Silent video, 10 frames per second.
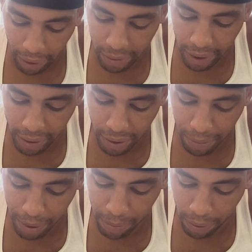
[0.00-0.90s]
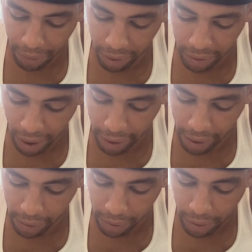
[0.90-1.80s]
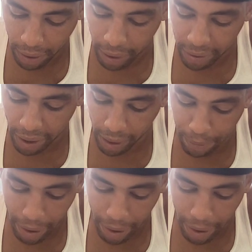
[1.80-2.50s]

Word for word: And say to the people of Israel, Take a